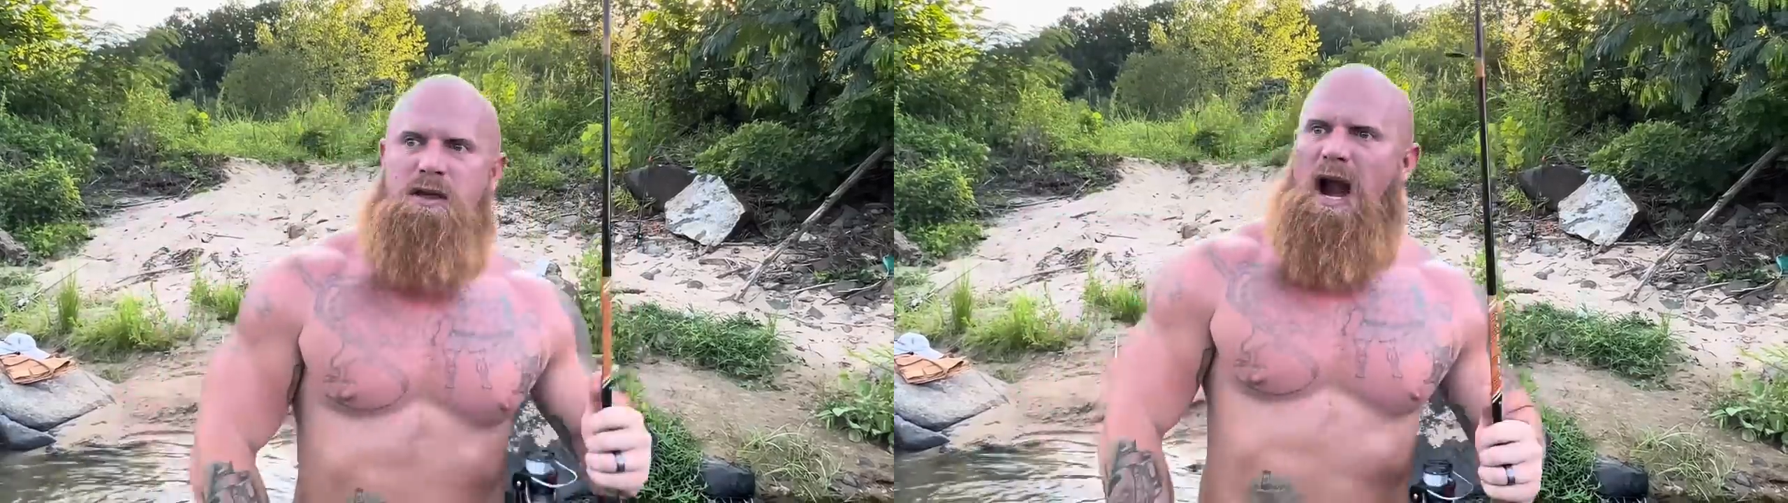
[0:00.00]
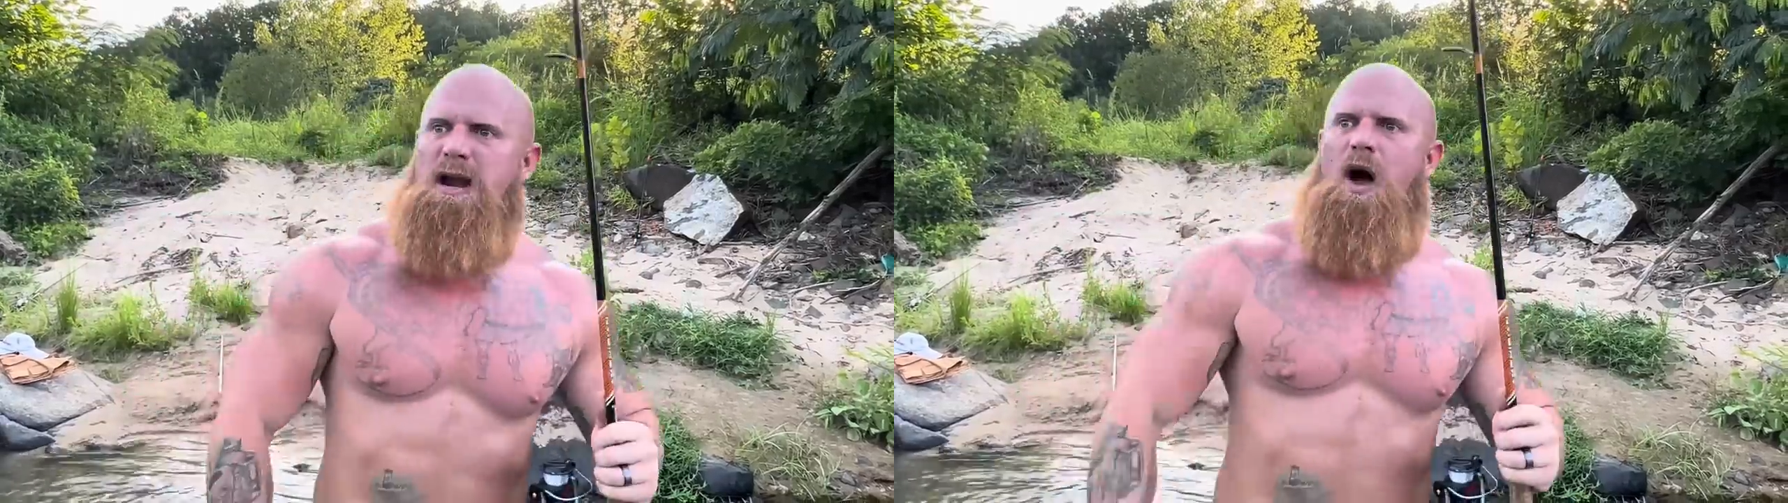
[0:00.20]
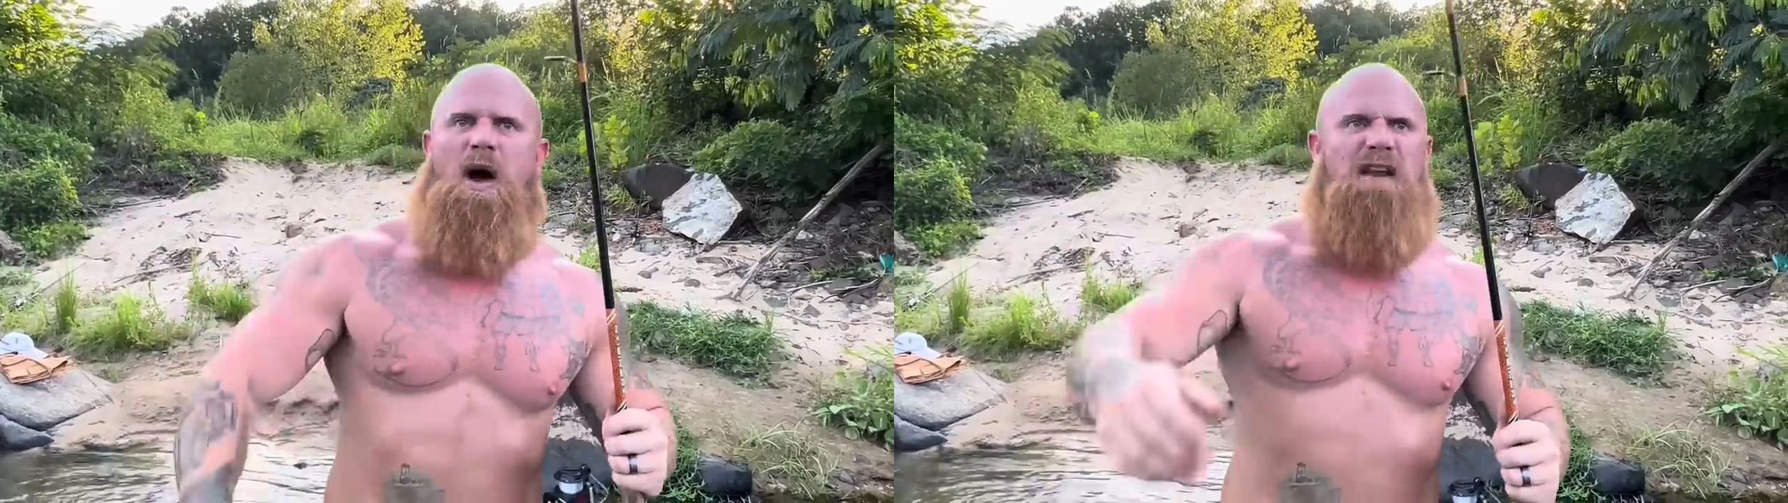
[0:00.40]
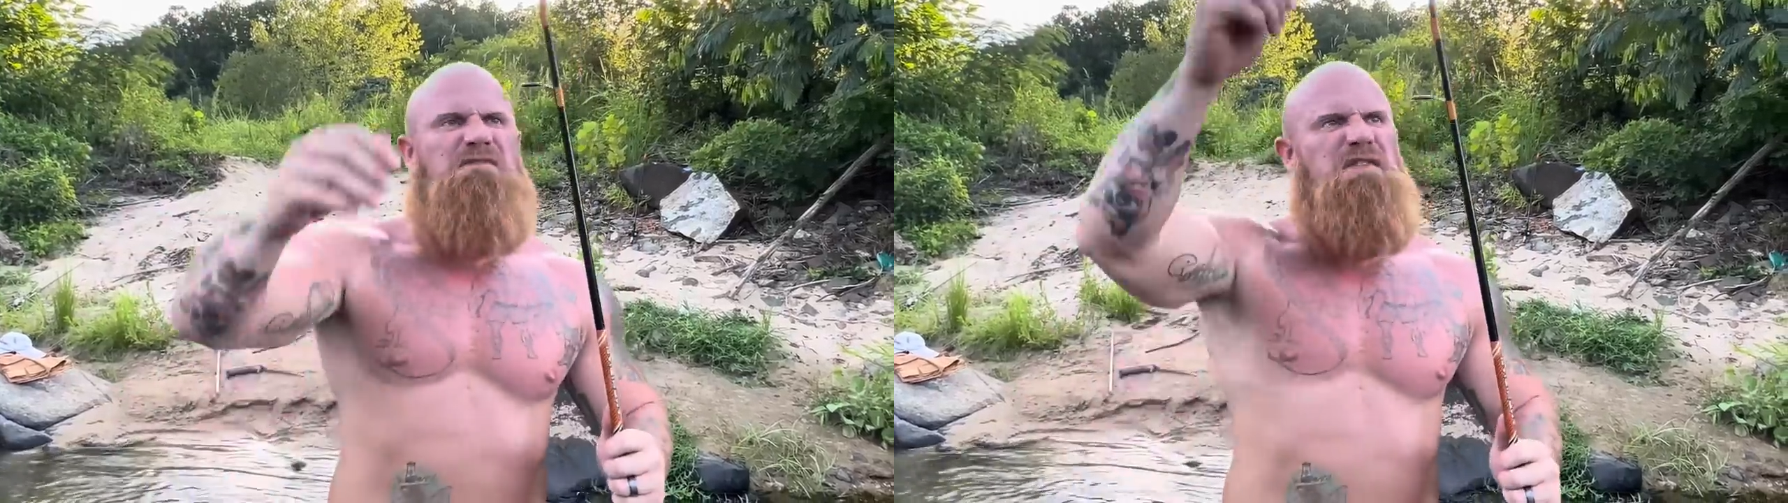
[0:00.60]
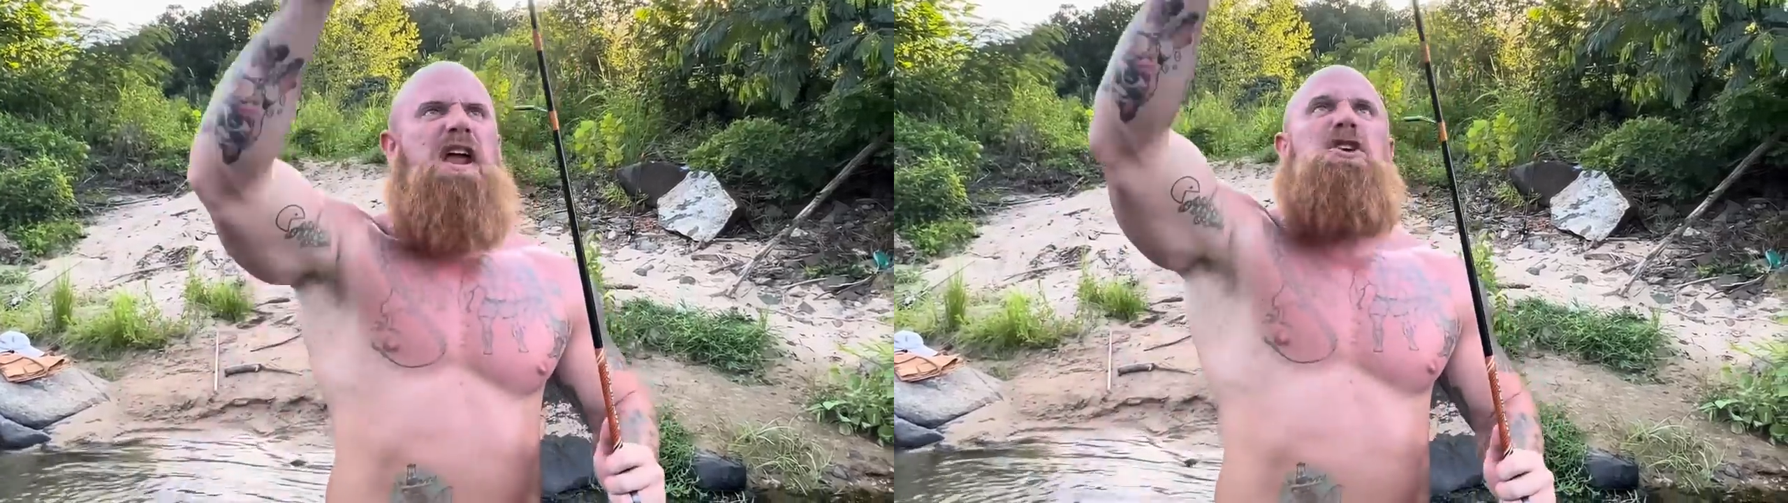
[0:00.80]
I know how to
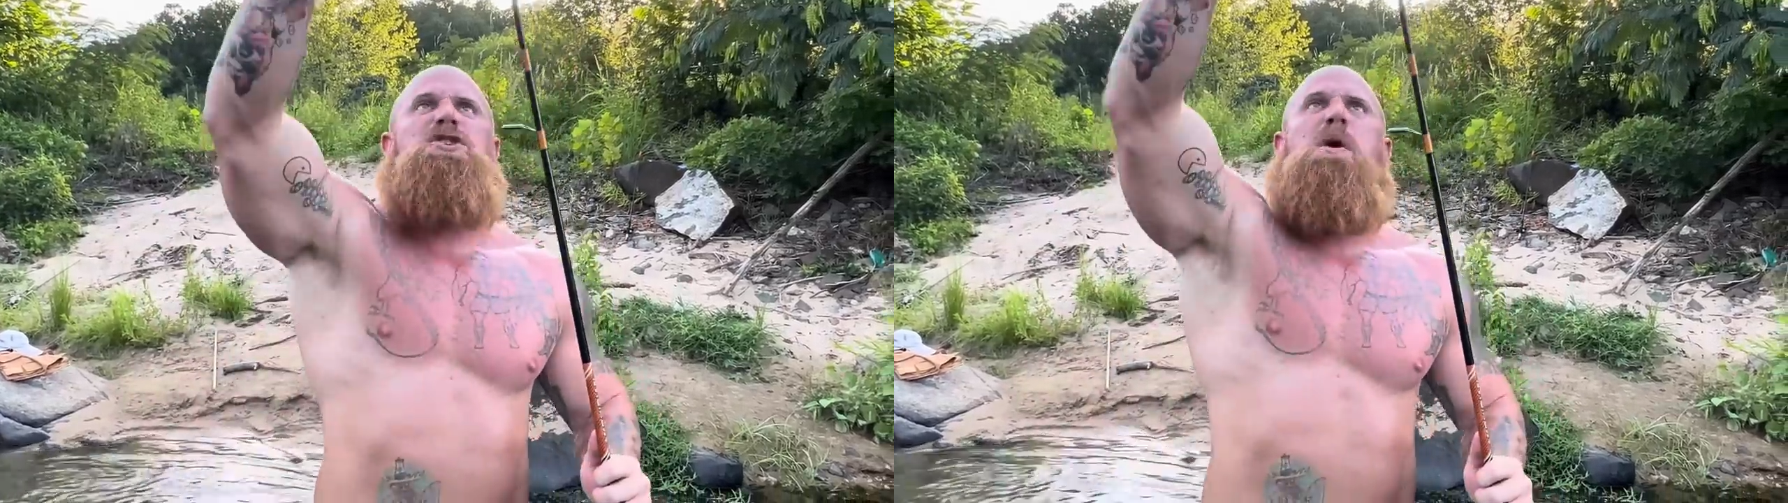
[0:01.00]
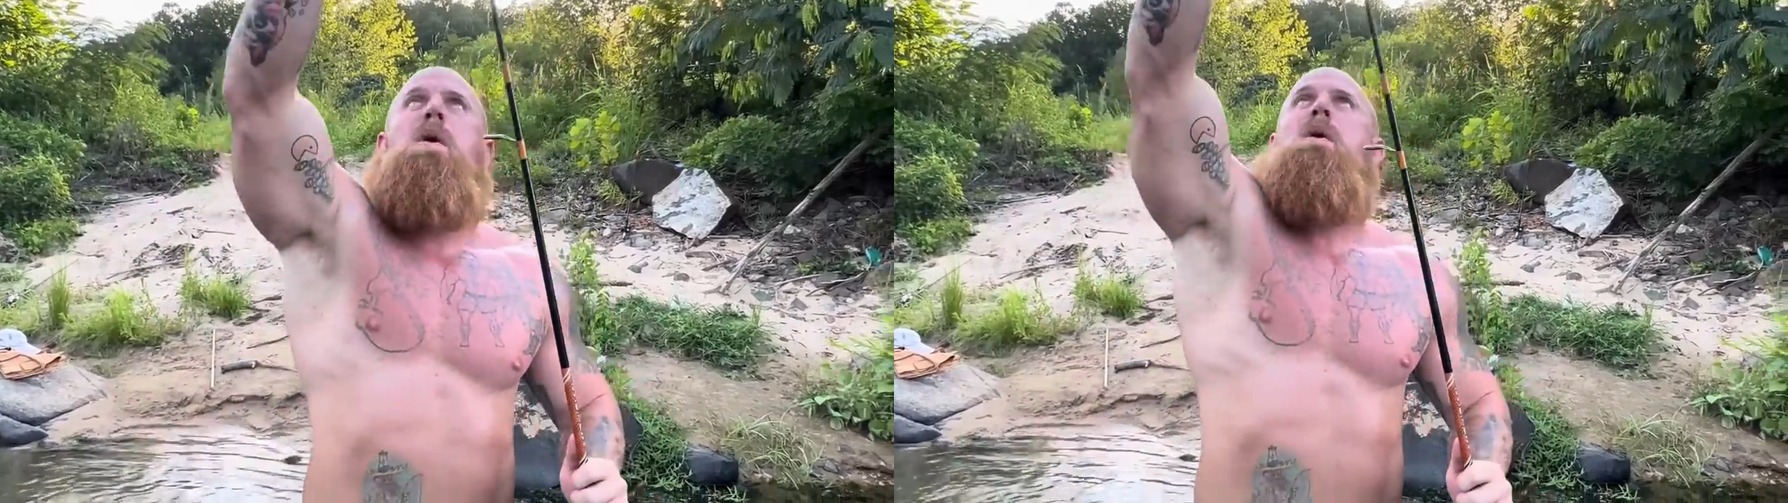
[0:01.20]
fish.